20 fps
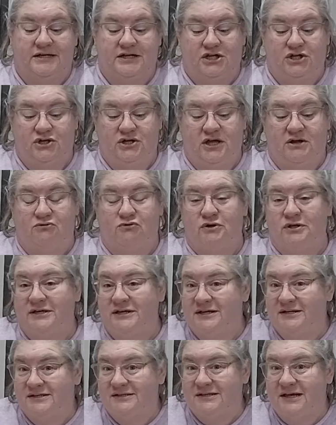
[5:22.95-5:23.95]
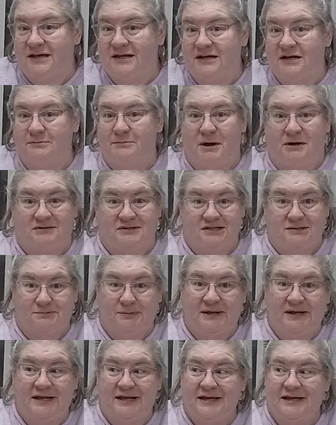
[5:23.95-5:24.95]
You get really excited about
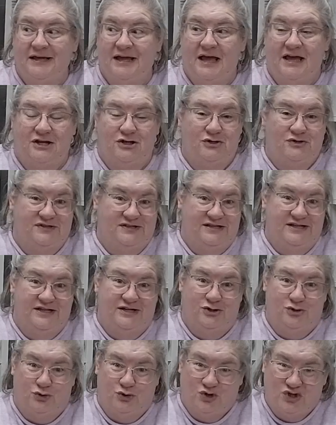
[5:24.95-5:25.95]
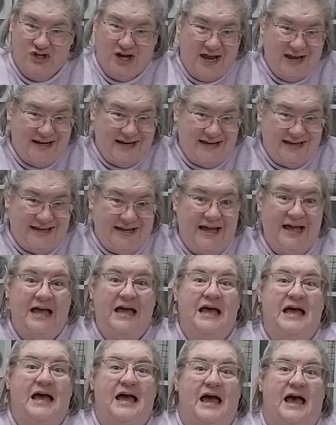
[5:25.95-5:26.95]
spinning and you see an ooh shiny
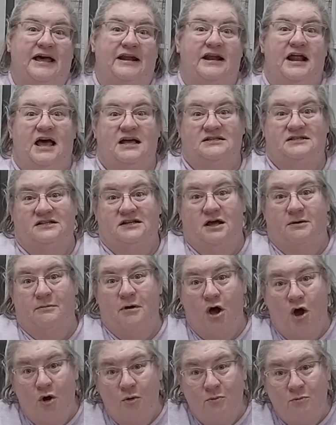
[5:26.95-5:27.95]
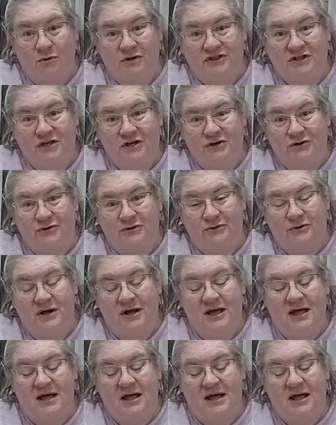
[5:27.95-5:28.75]
and it has to come home with you.